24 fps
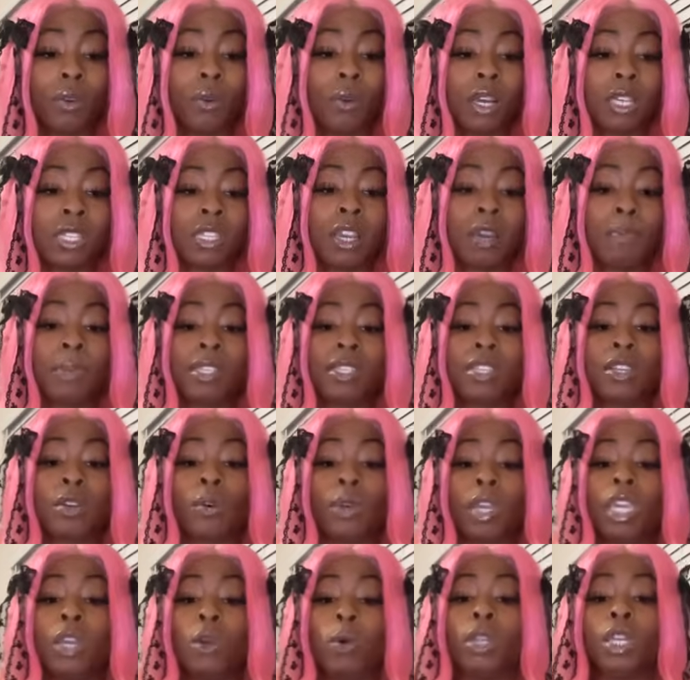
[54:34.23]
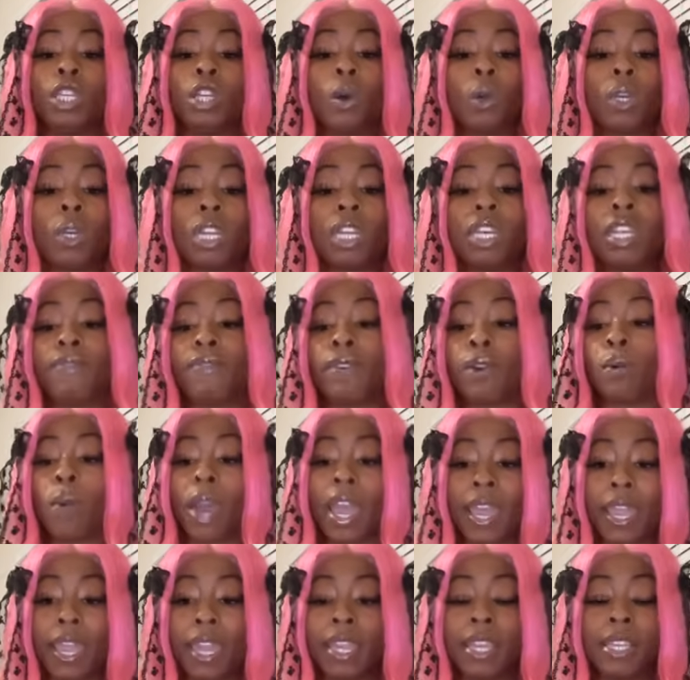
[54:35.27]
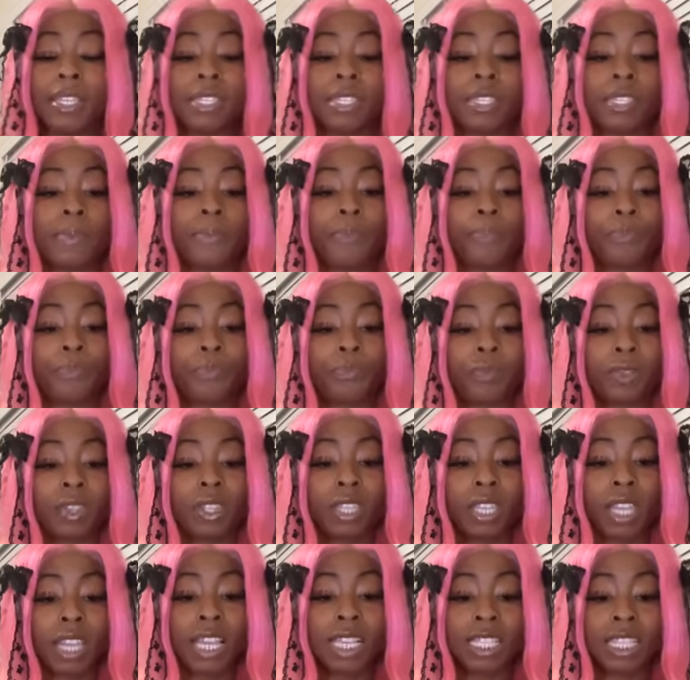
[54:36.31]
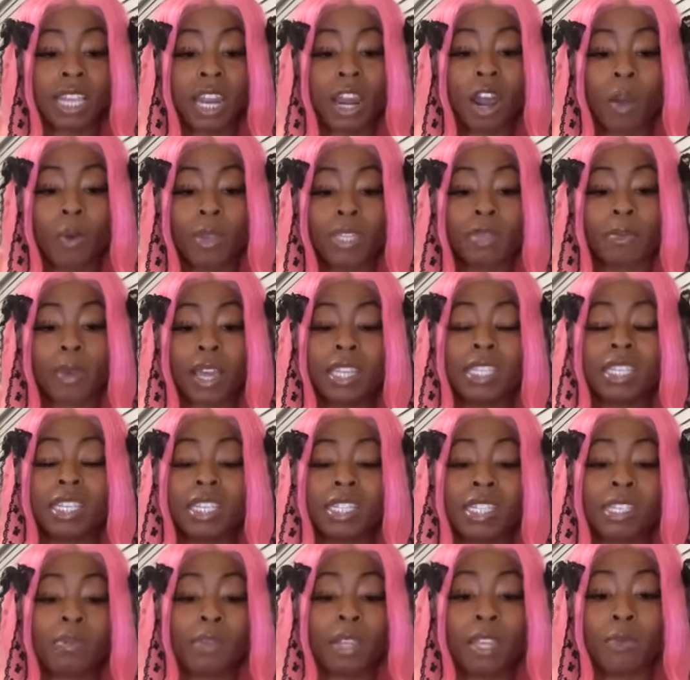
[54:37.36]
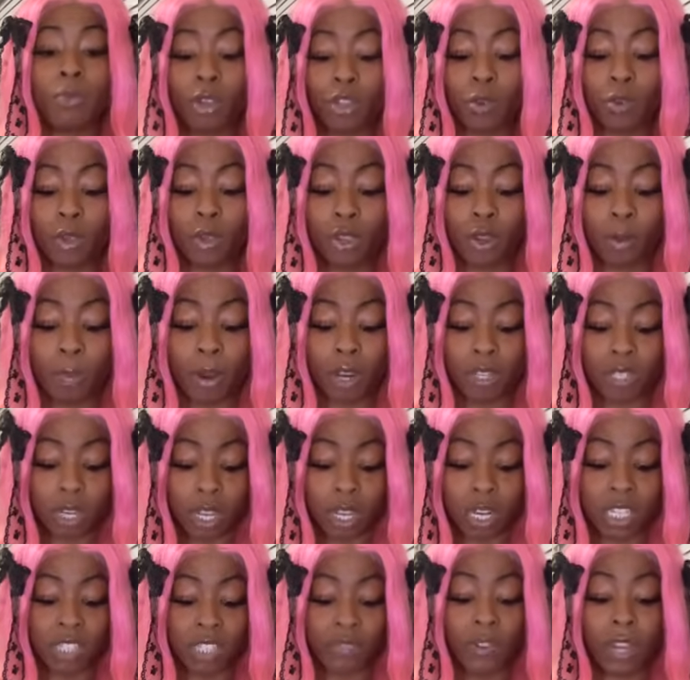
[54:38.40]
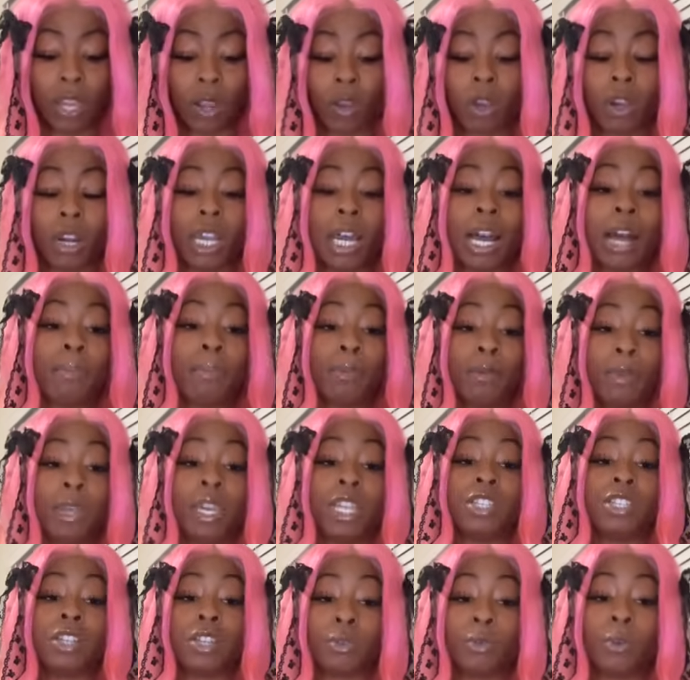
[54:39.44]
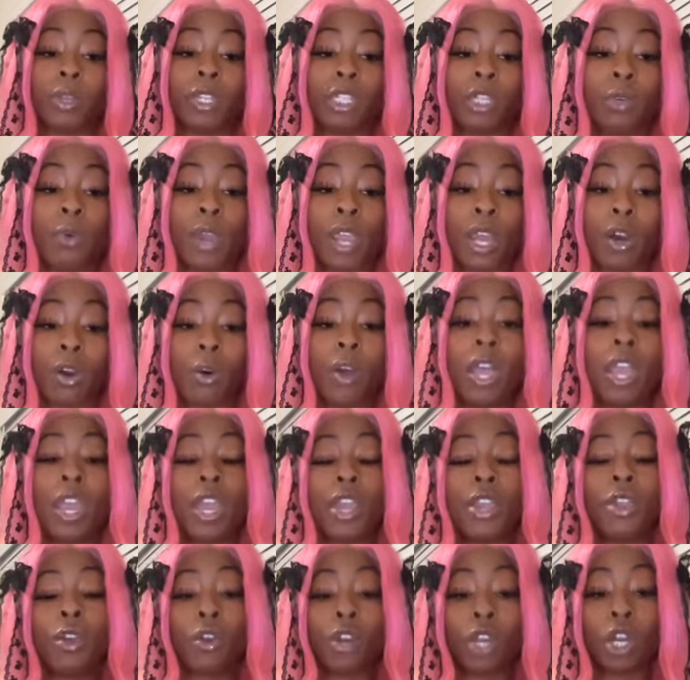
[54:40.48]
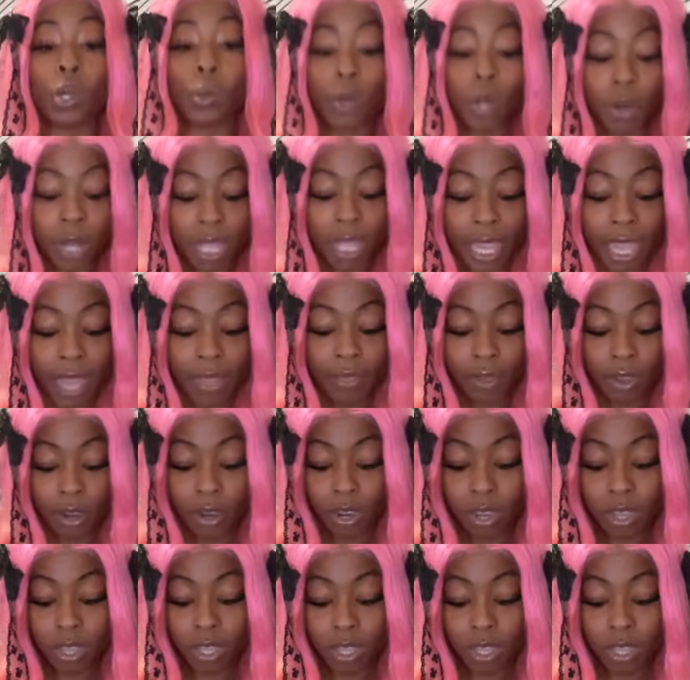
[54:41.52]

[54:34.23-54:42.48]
Because it could be still equally yoked in different ways. It's not always about, it's just something where you and your person are, just feel like are going to complement each other really well. You're going to grow together.